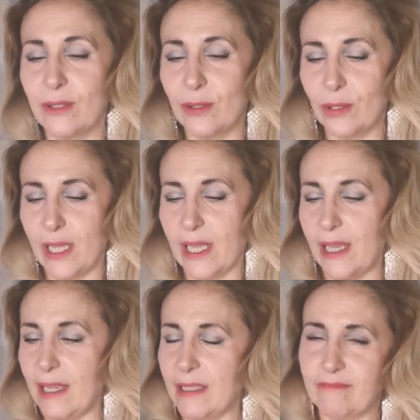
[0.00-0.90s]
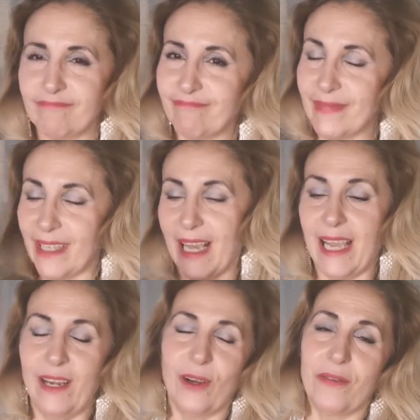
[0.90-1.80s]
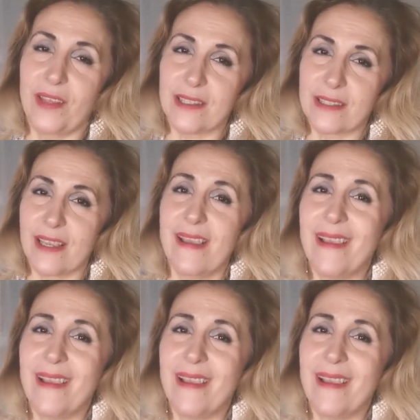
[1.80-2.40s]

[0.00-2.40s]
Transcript: to I love this